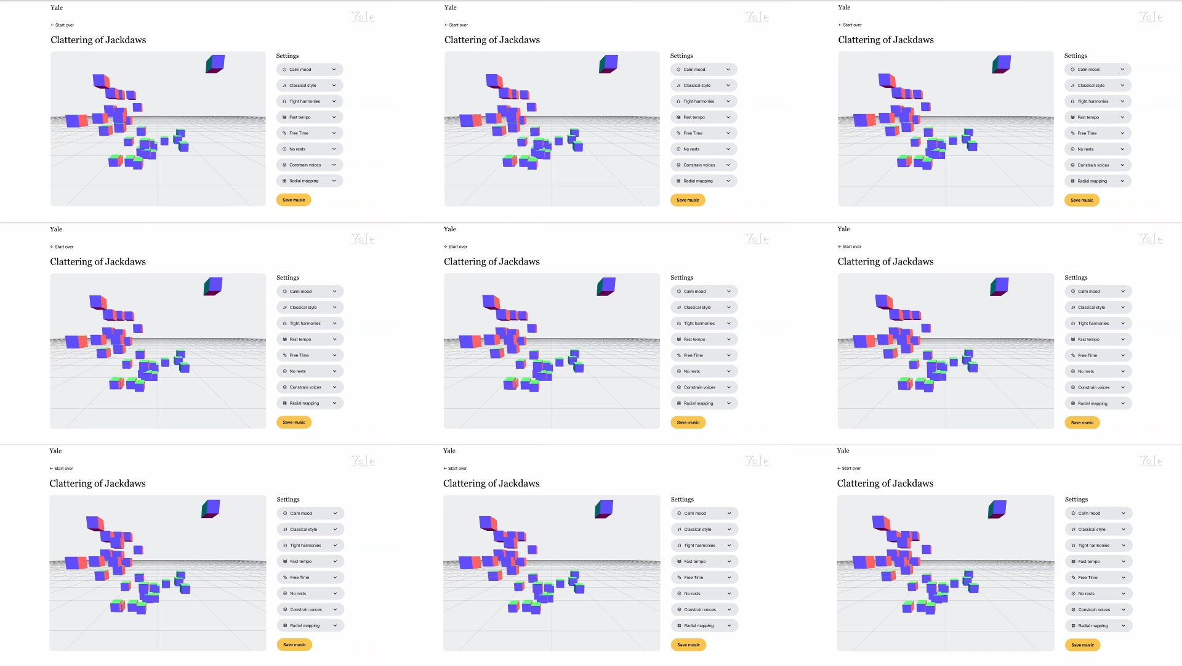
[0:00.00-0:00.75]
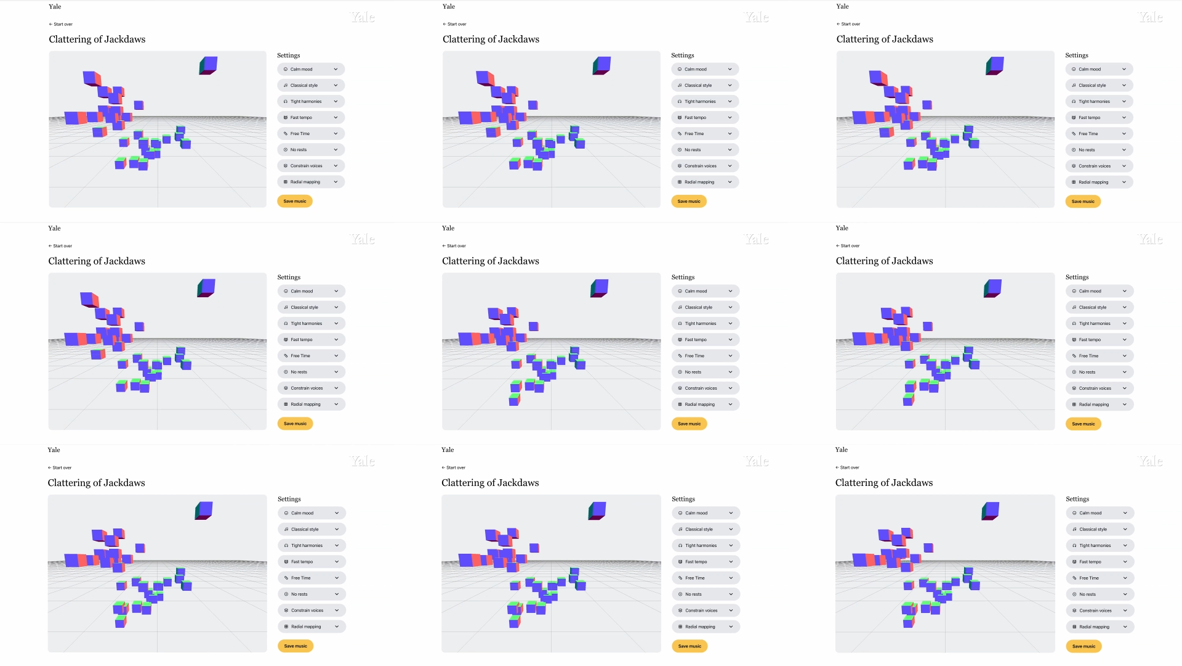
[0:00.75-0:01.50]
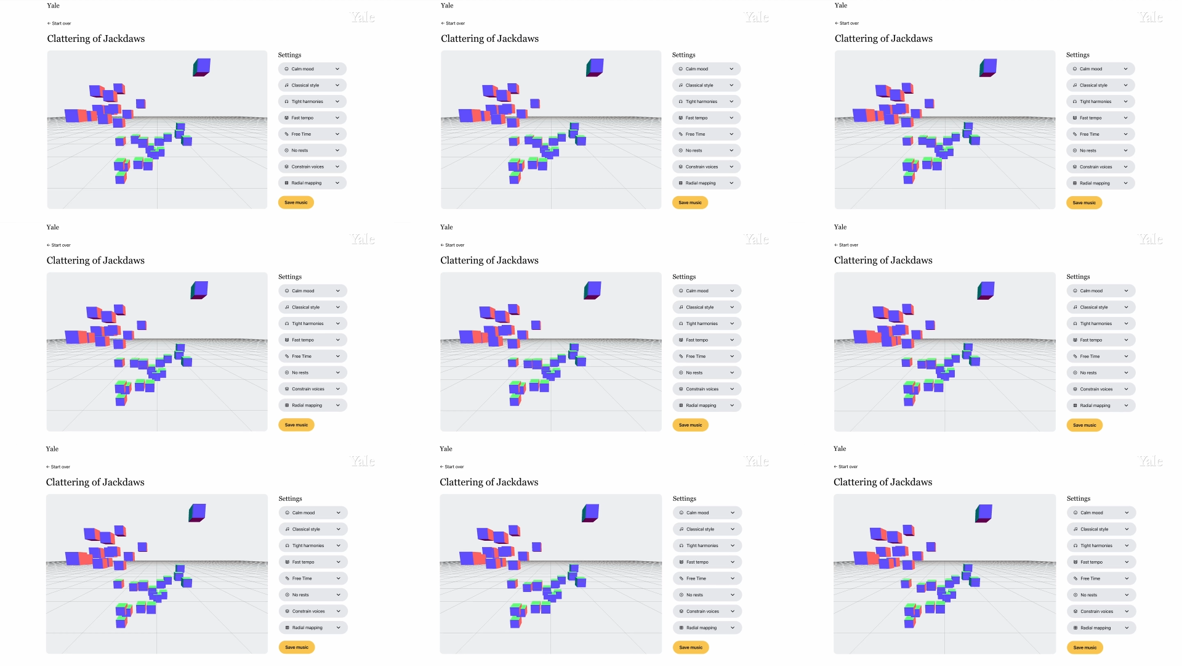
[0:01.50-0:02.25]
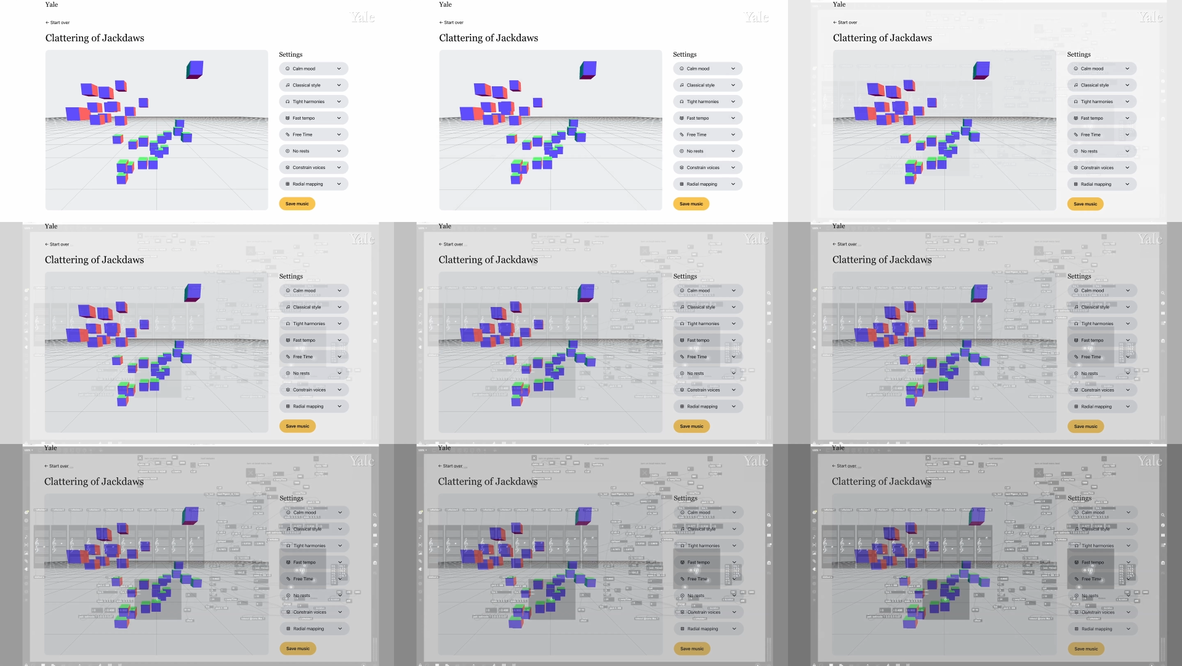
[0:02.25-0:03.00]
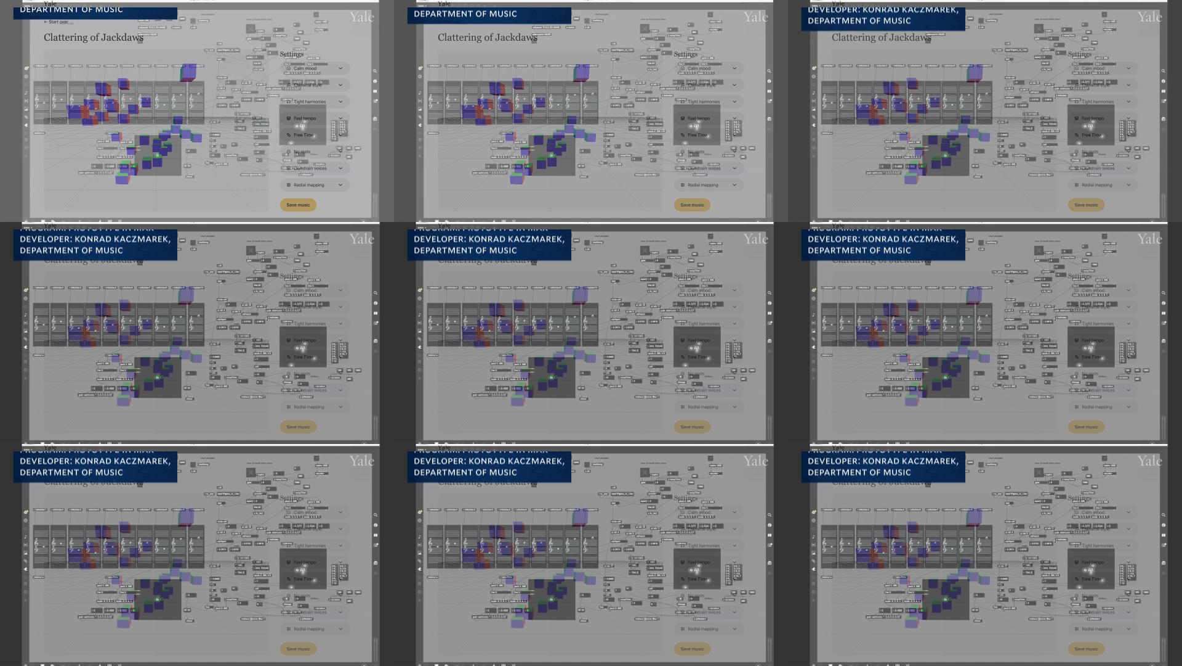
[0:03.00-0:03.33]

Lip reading: (no speaker visible)